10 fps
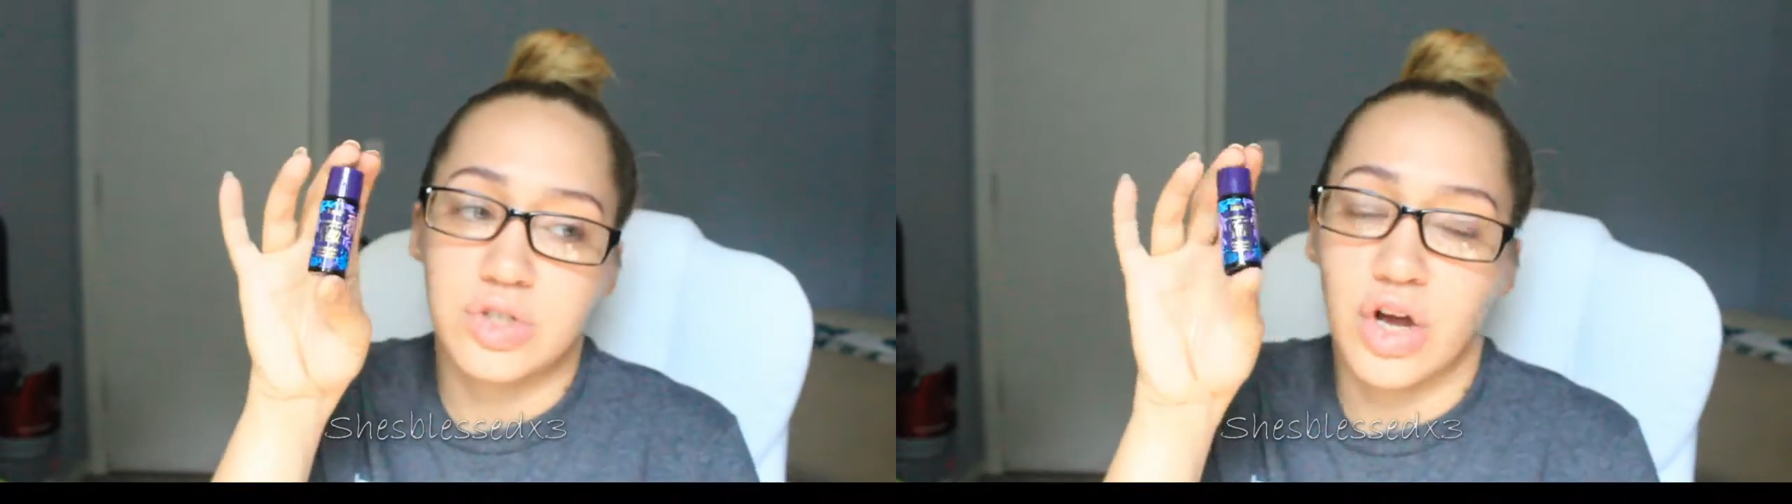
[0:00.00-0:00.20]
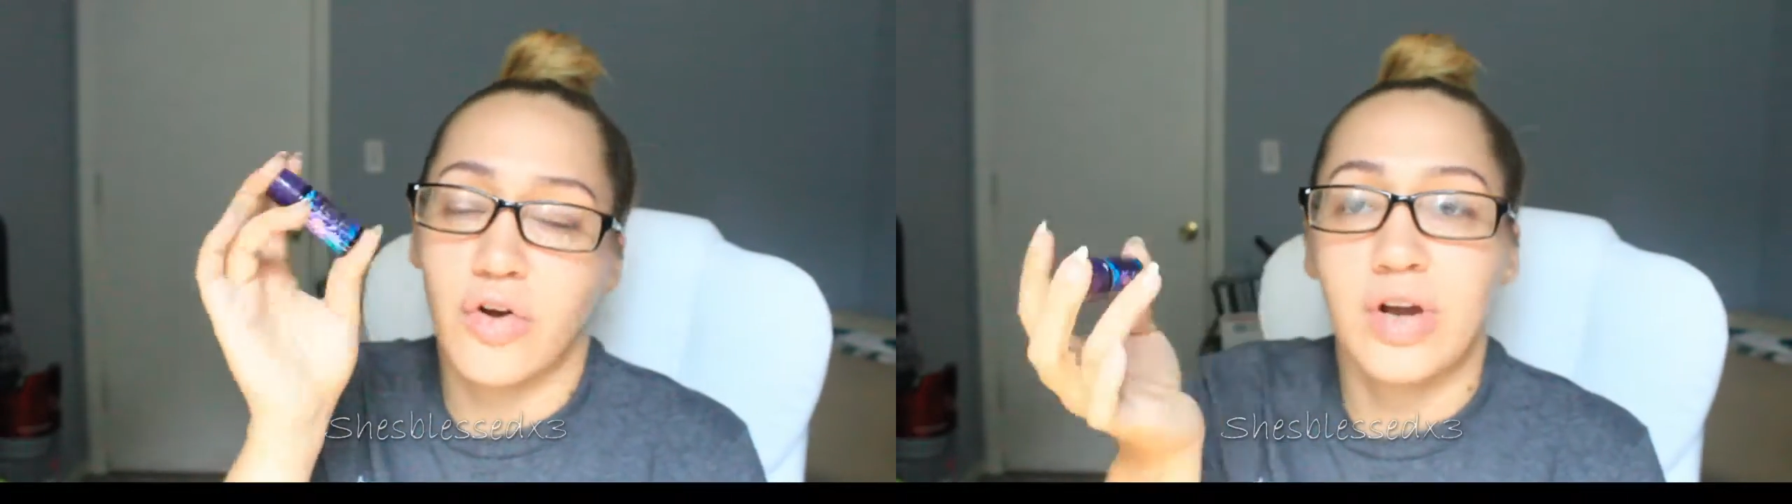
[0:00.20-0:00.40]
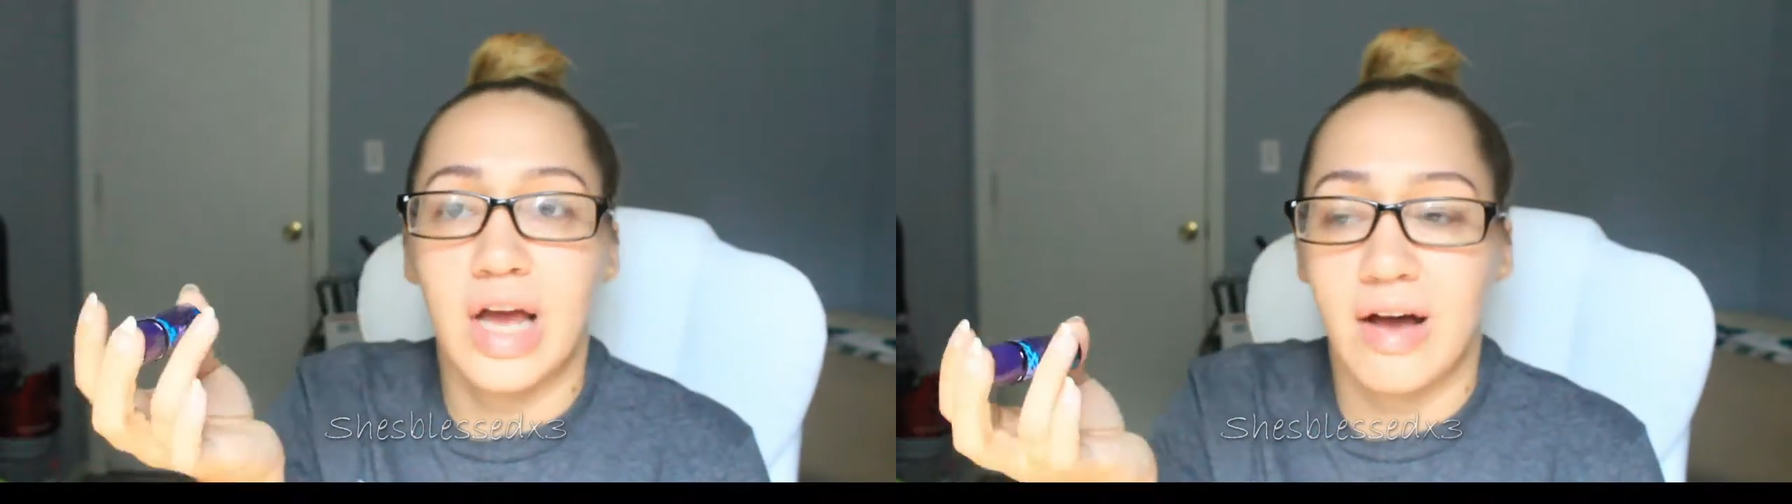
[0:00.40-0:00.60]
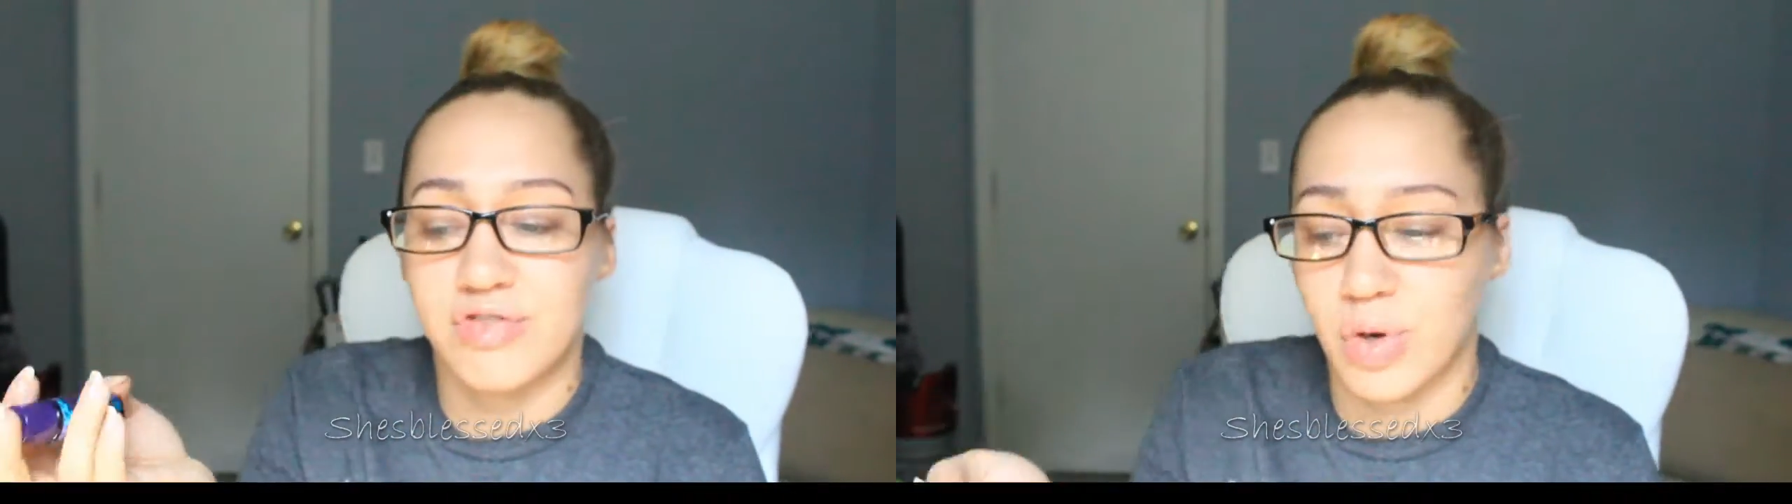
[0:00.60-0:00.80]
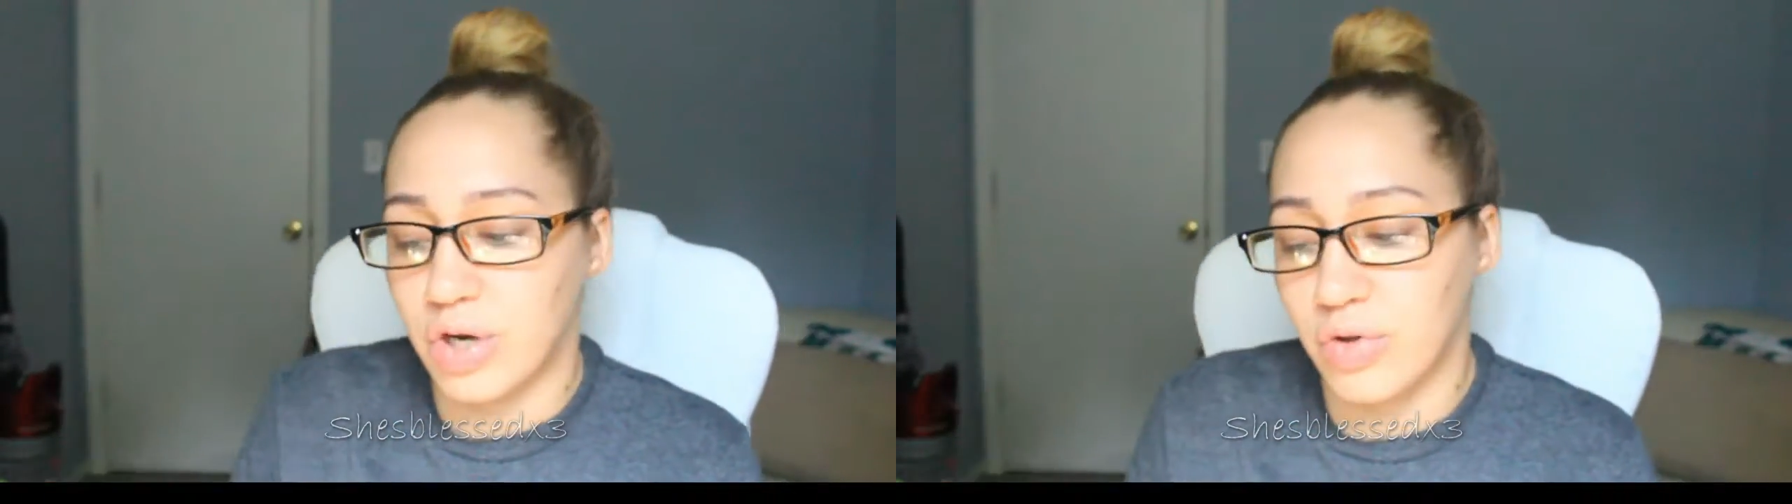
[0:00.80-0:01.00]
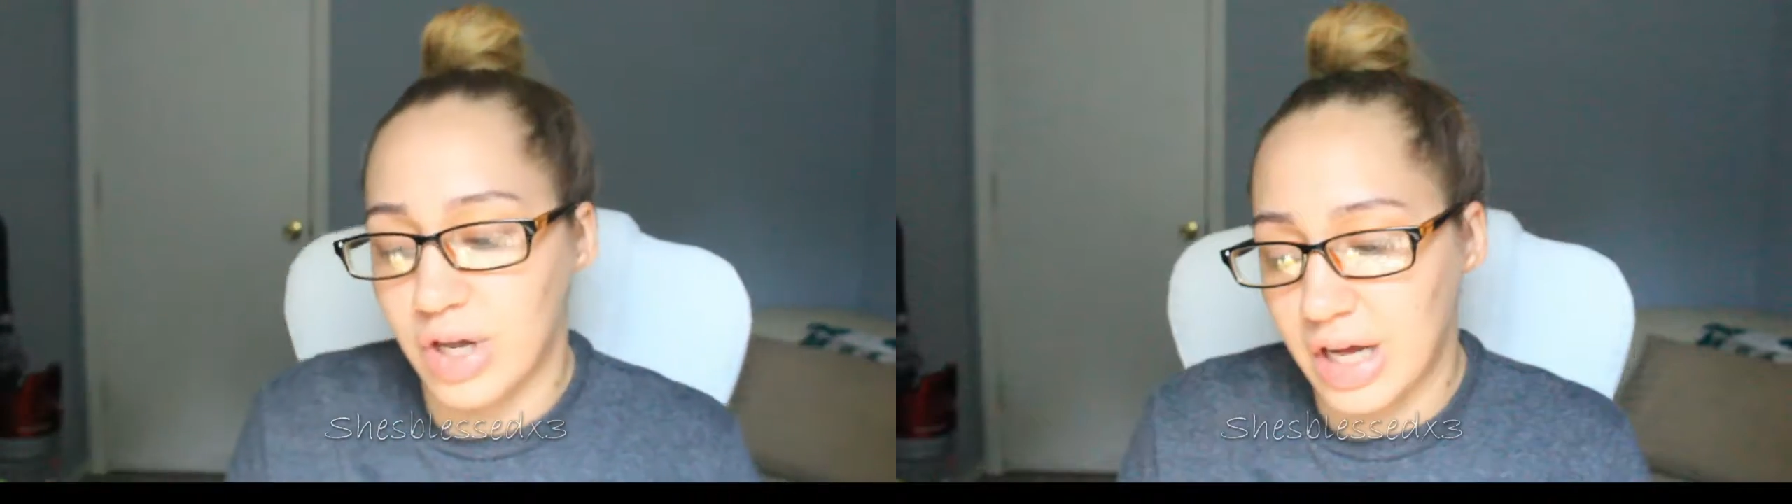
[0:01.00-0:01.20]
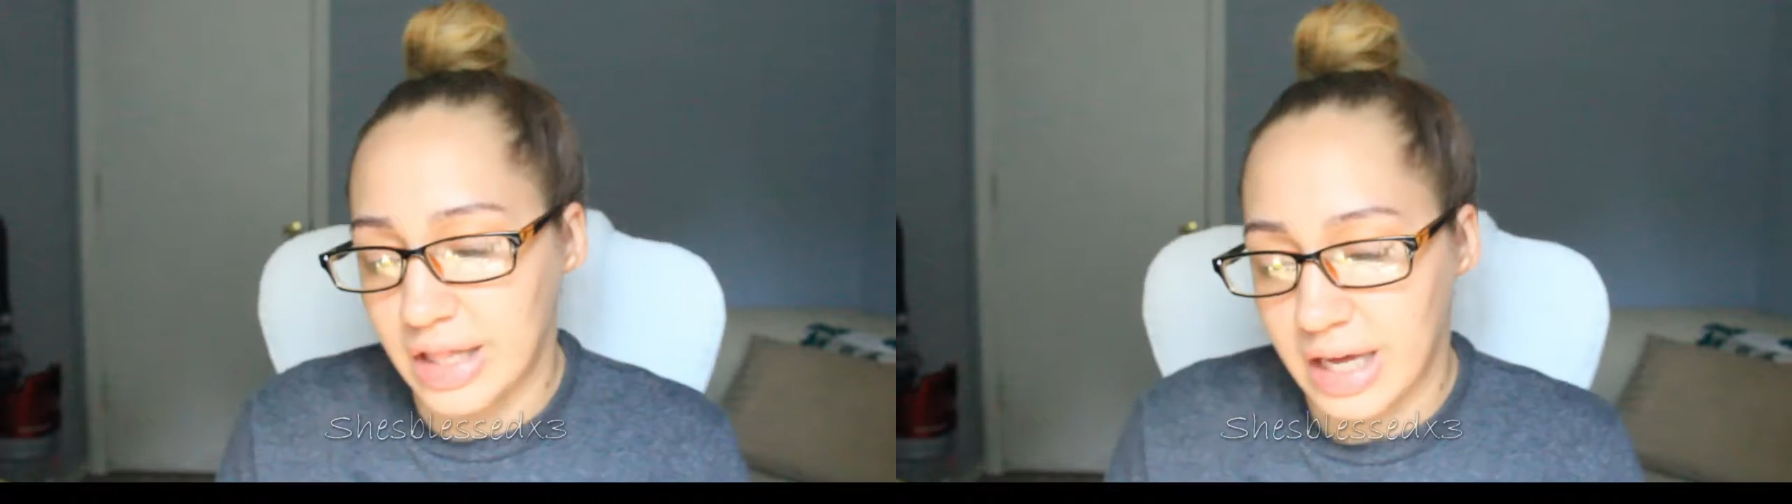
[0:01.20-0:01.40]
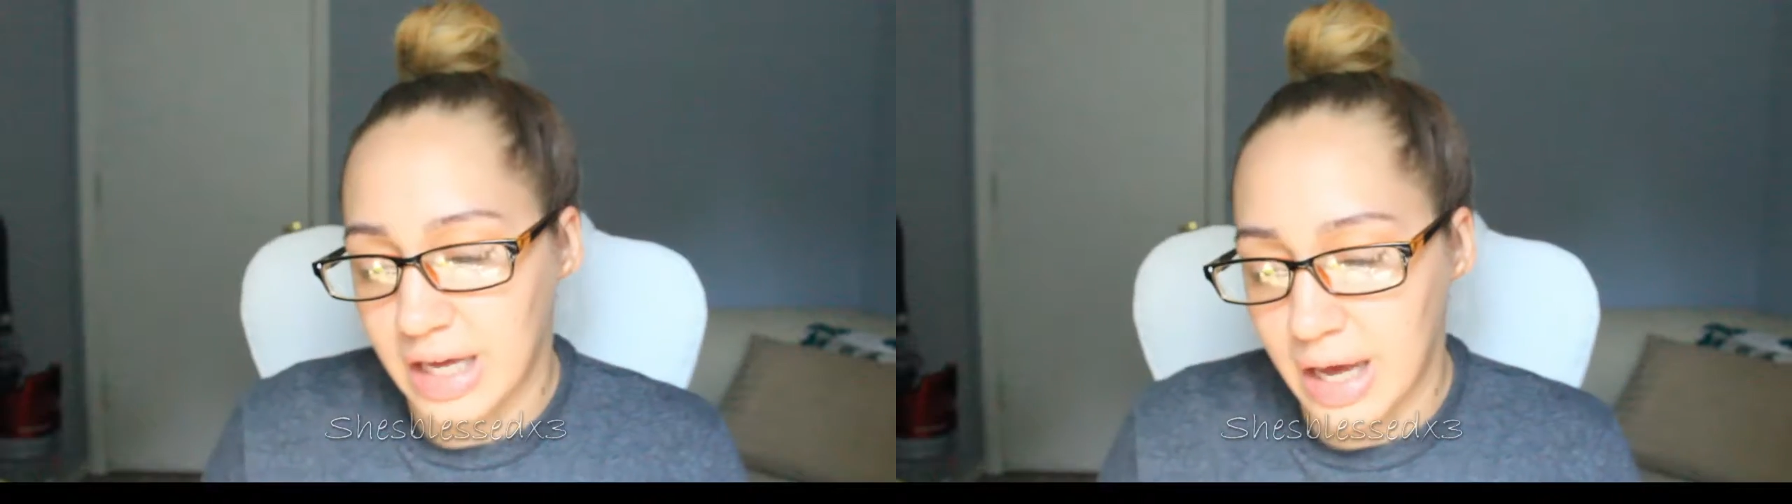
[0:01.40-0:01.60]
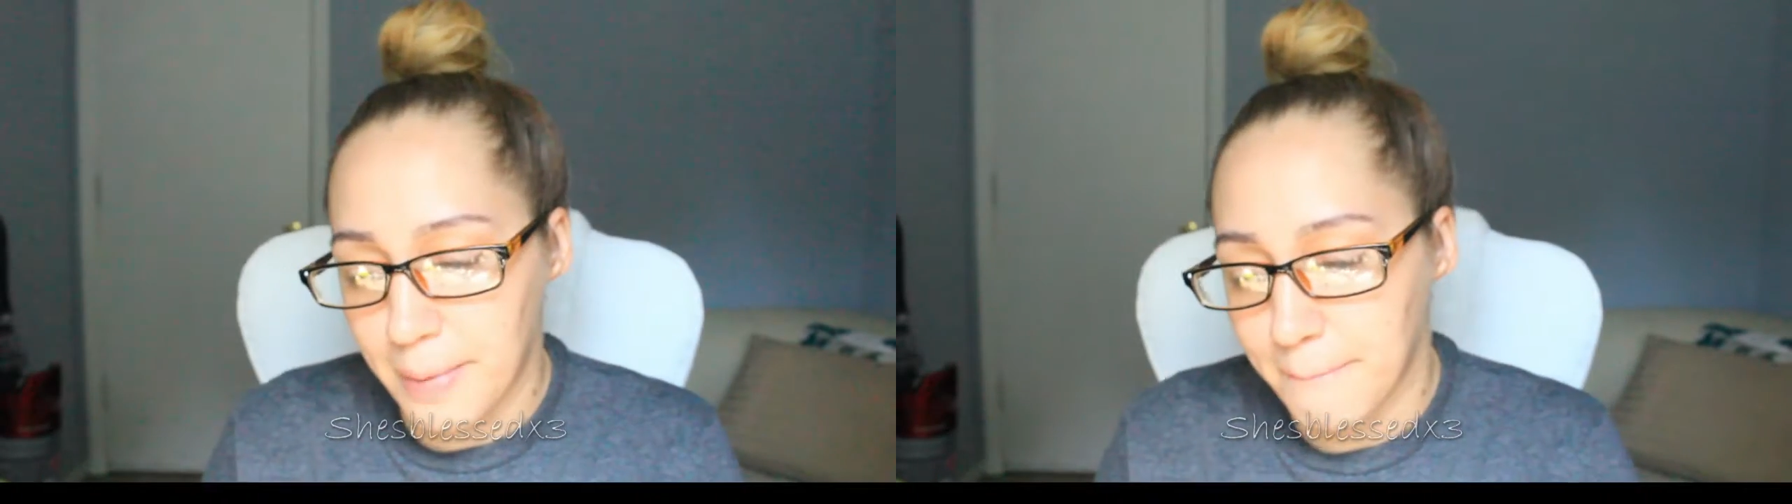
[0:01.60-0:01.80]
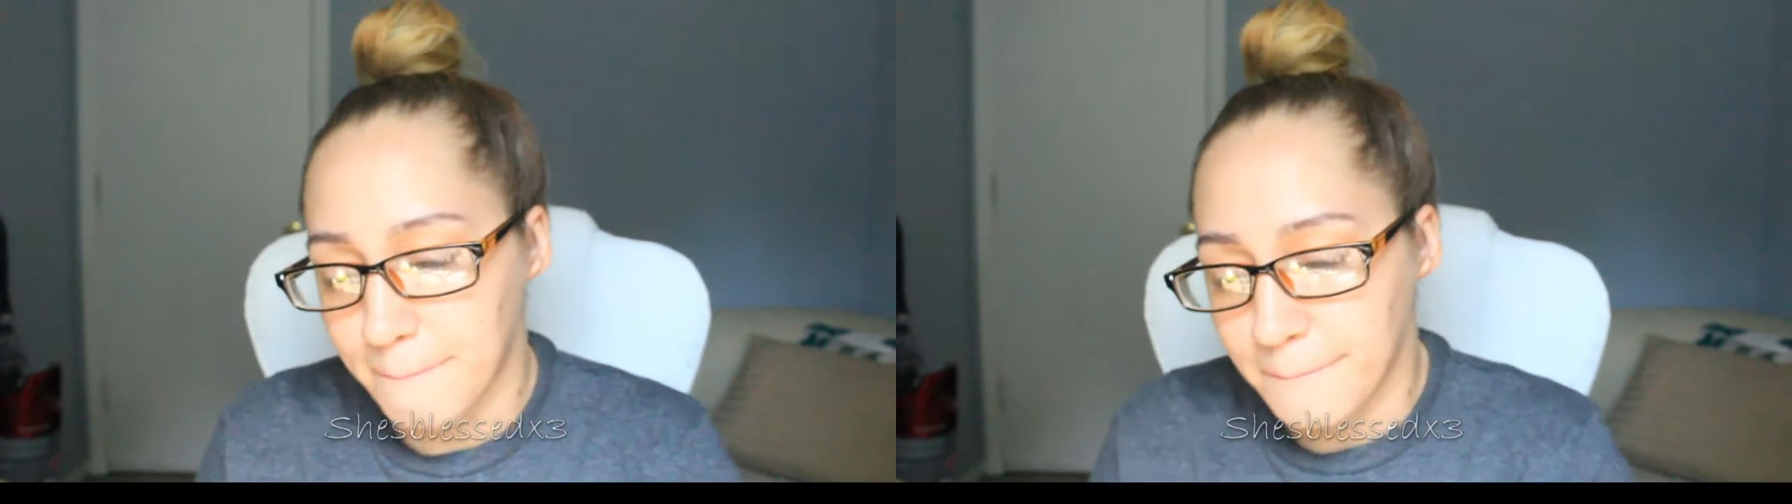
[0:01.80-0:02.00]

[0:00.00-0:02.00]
which I already have, so I know that I like it.